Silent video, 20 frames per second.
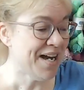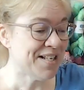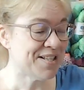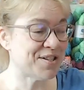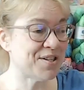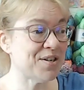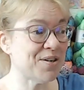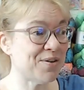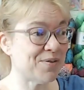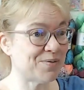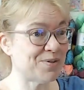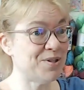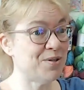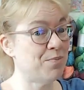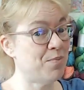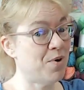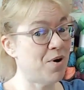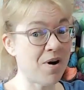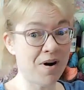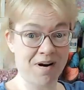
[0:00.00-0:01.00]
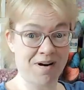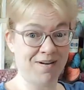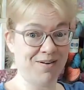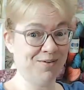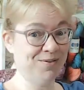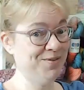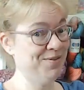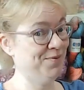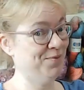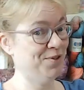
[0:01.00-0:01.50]
so
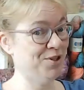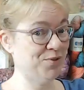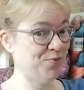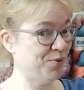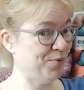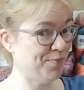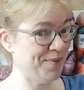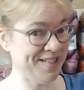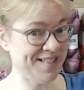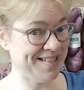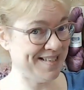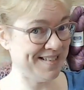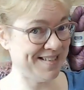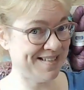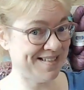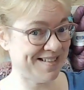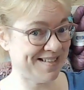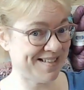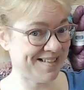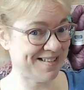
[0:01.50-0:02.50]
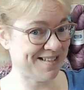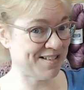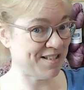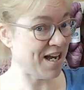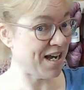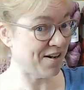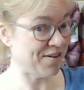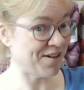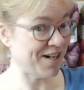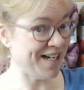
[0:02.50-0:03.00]
tomorrow, which will be
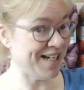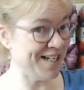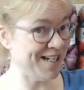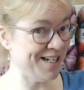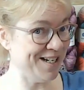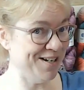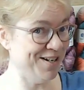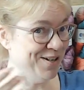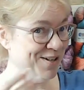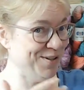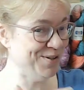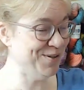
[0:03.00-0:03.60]
Saturday to you,